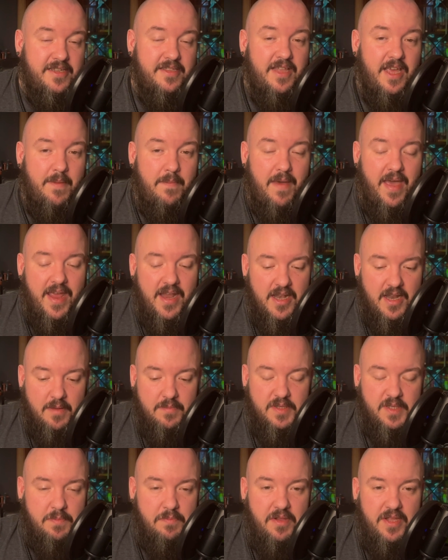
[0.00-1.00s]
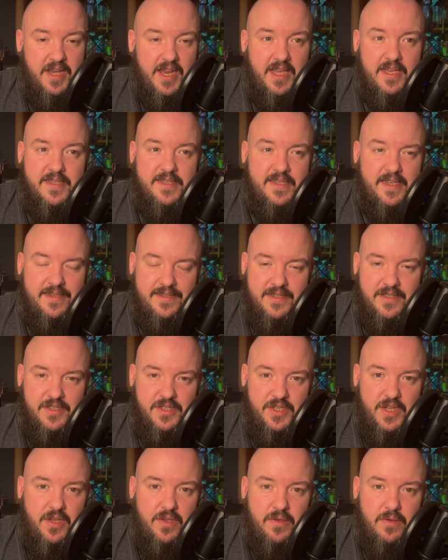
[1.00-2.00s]
they may end up splitting season
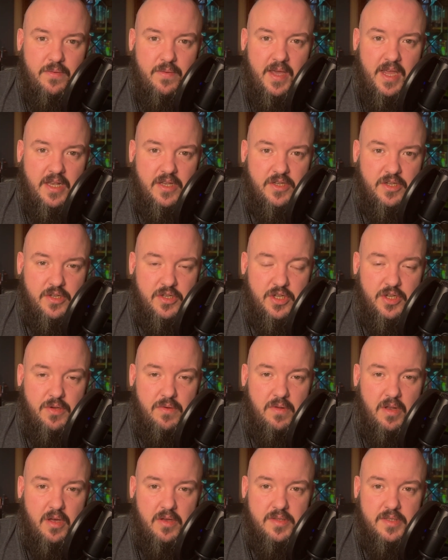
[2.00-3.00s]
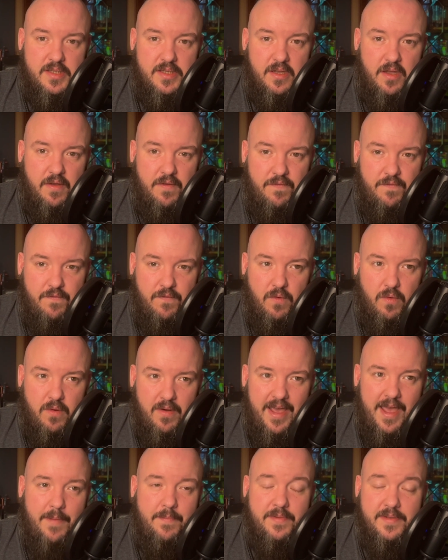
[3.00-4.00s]
two into two lots of
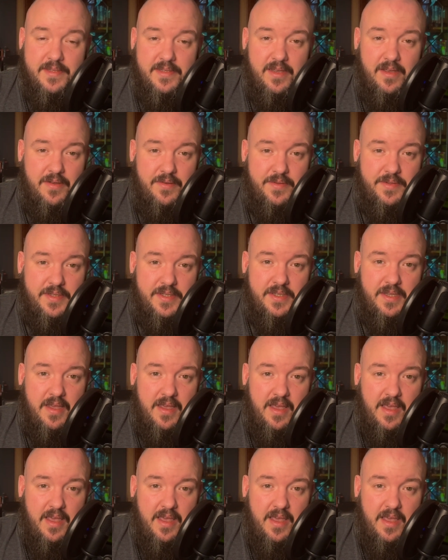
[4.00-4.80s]
four episodes.